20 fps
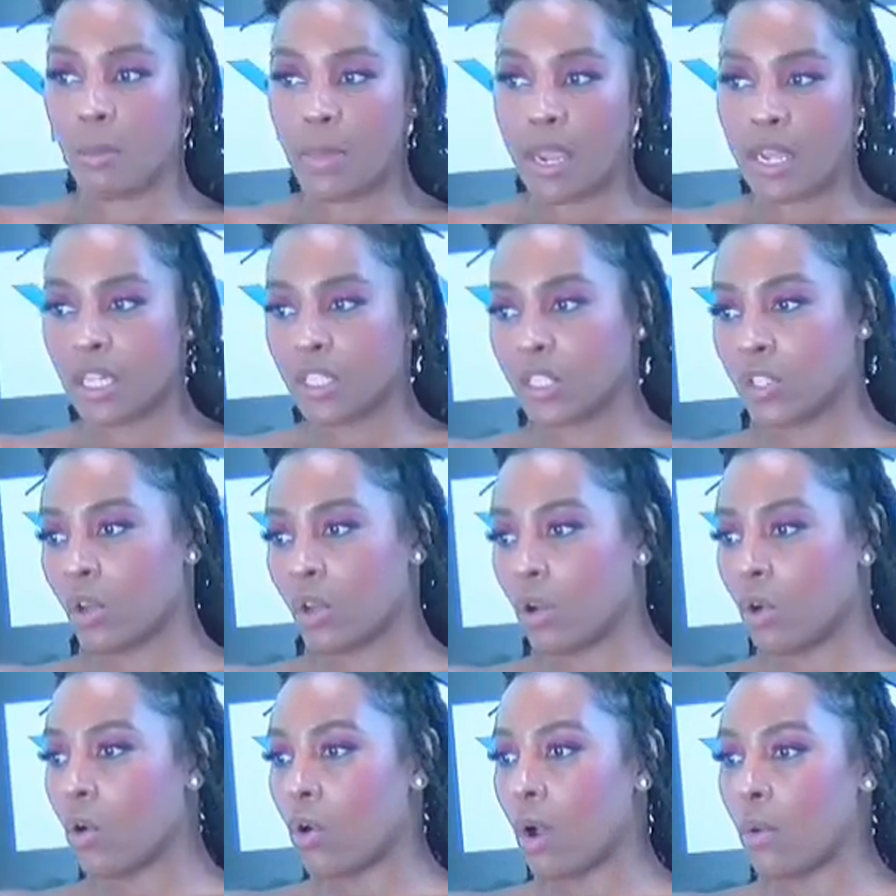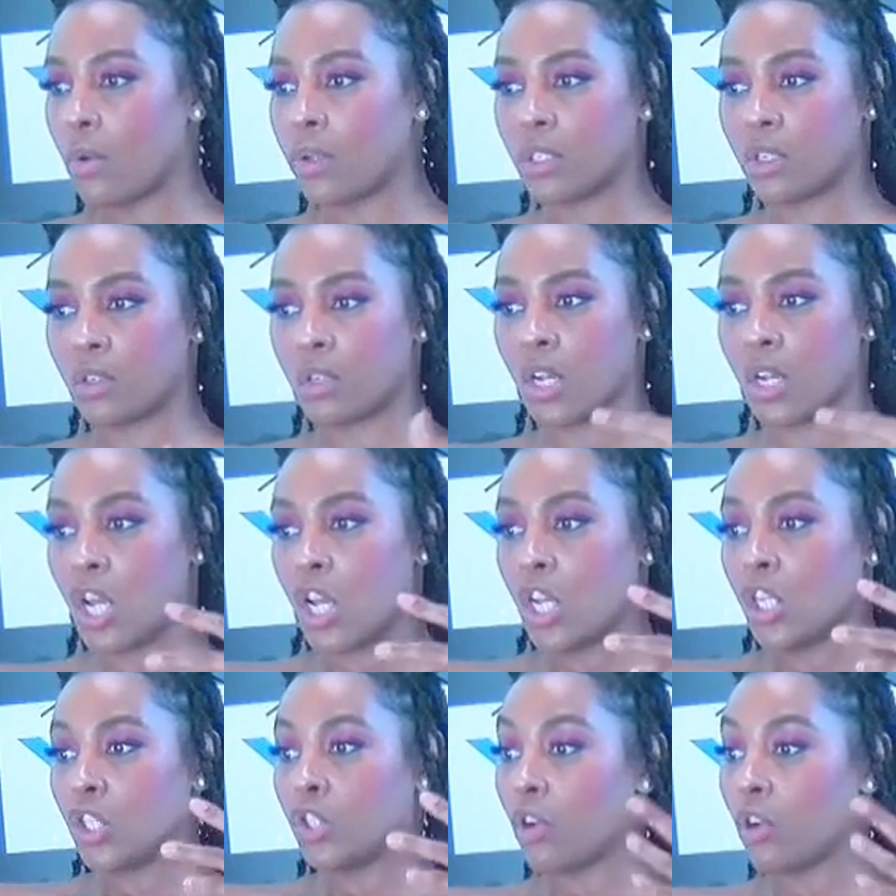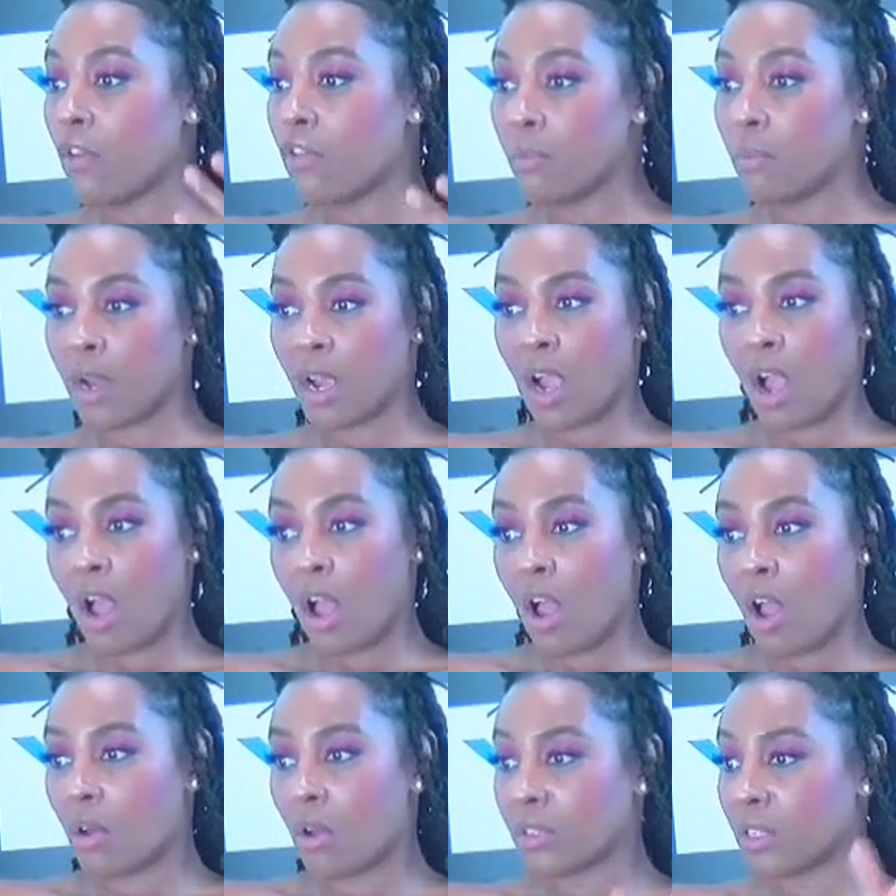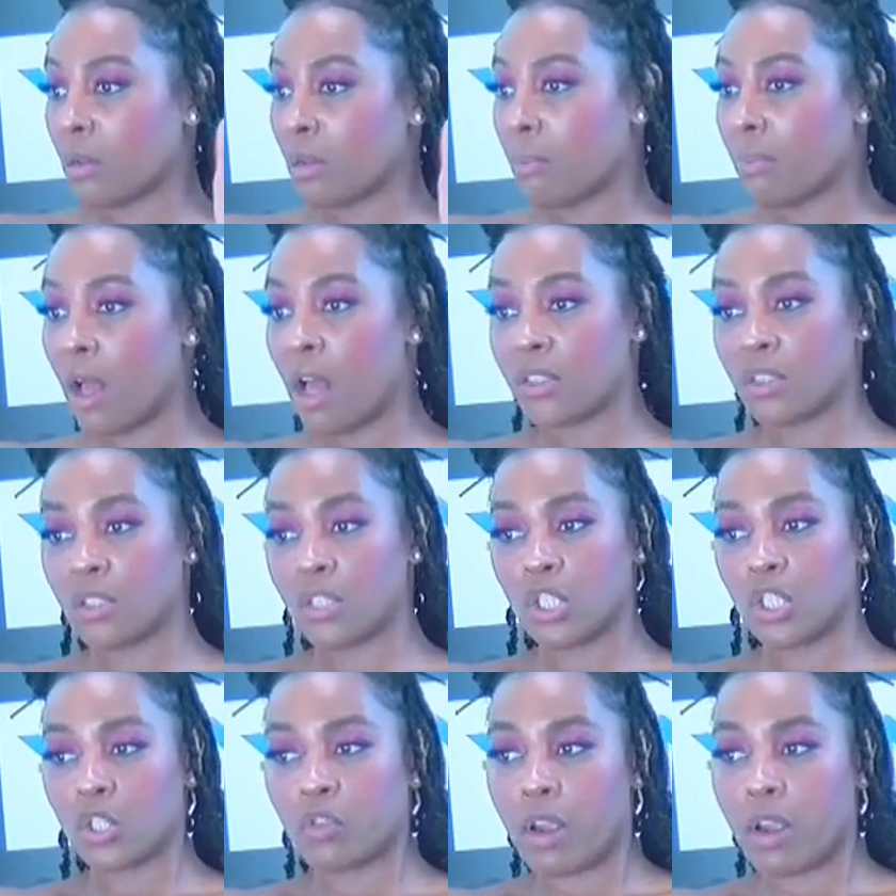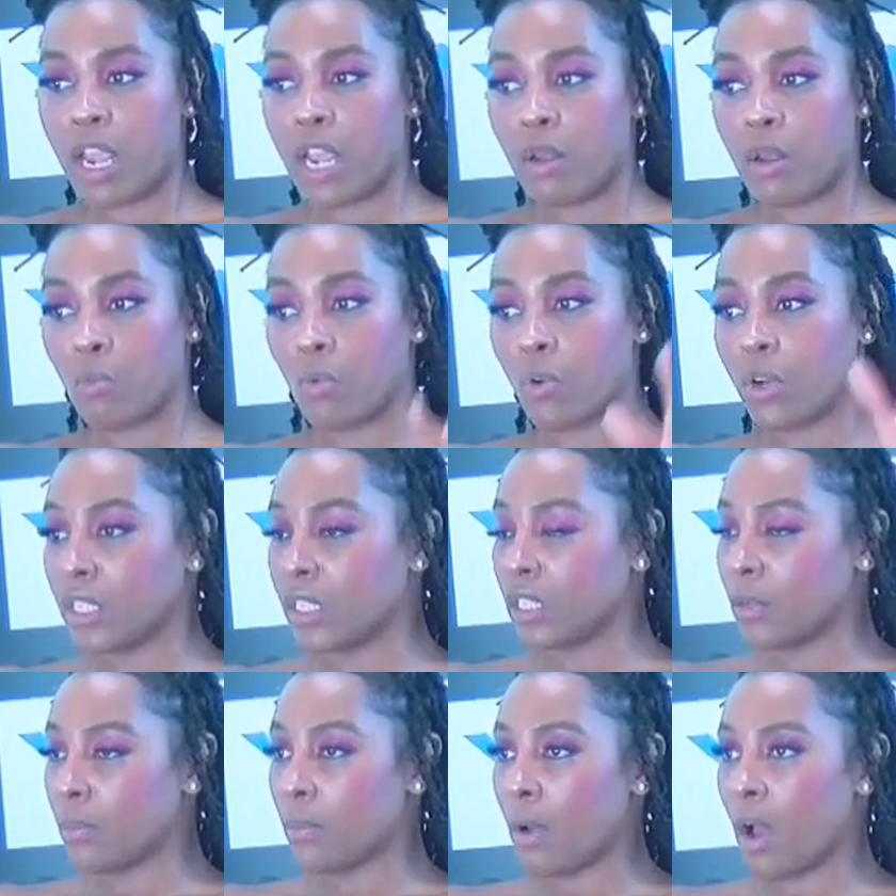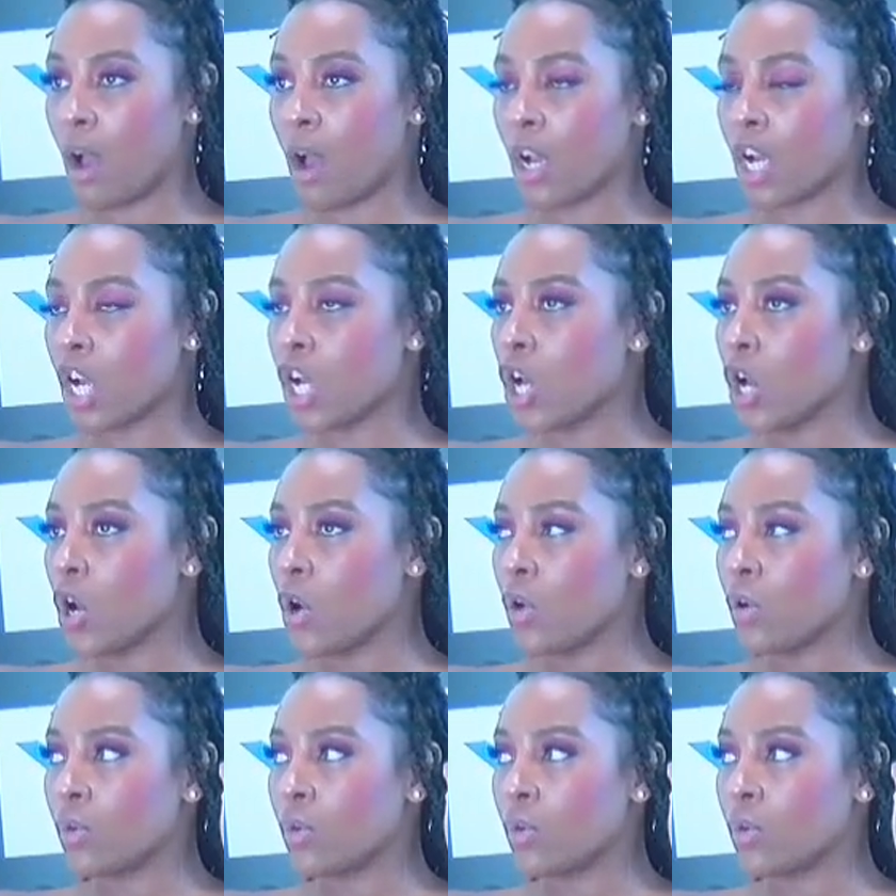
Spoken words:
I made a song, or I was driving my car, I was on the bus, on the train, walking to the park.